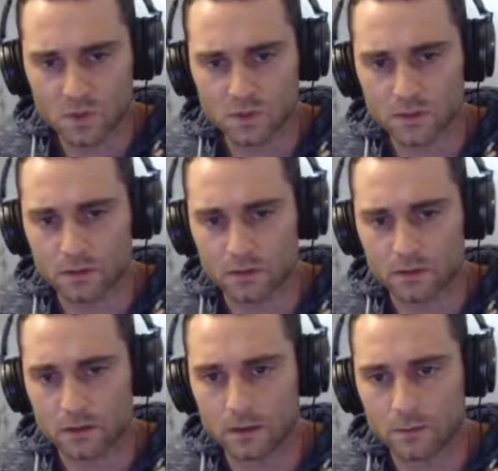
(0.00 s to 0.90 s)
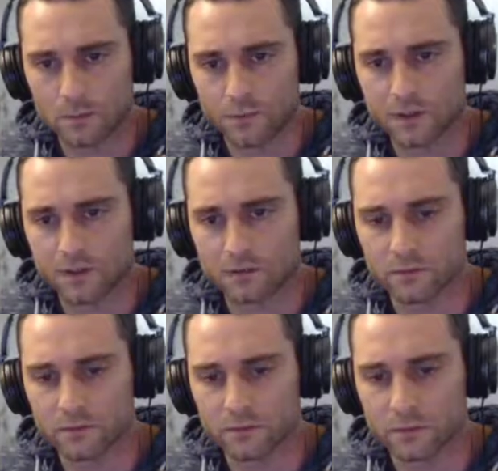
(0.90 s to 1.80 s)
So yeah, pretty
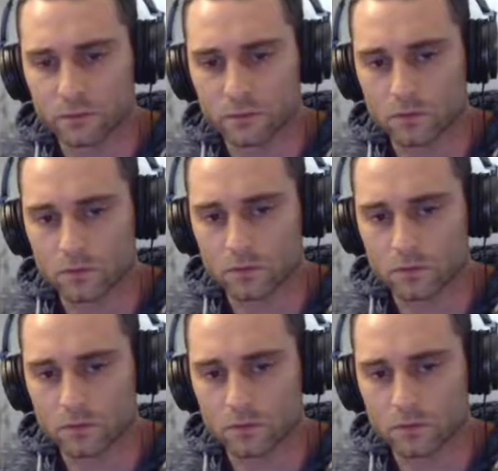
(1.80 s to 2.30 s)
uneventful.